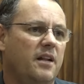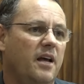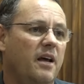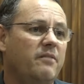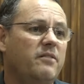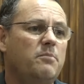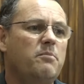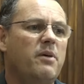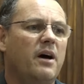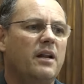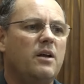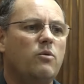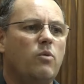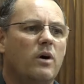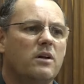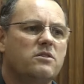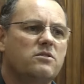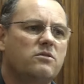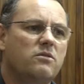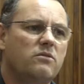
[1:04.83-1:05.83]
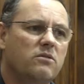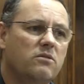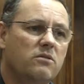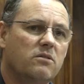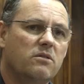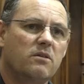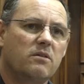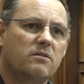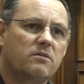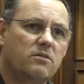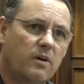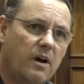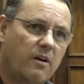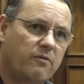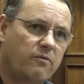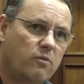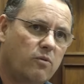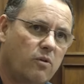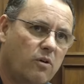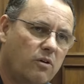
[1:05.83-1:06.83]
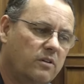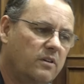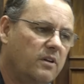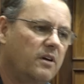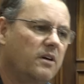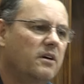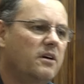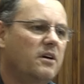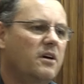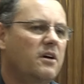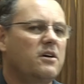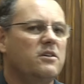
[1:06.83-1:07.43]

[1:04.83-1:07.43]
and everybody wants to have water,